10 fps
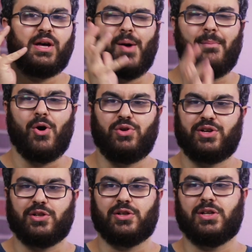
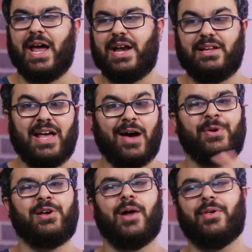emotional, and yeah,
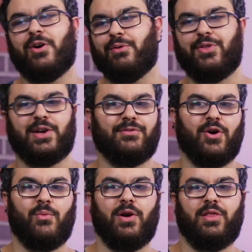we got the whole thing of,
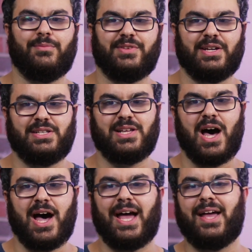oh, one of them's gonna
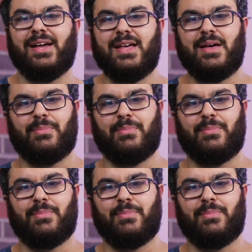die,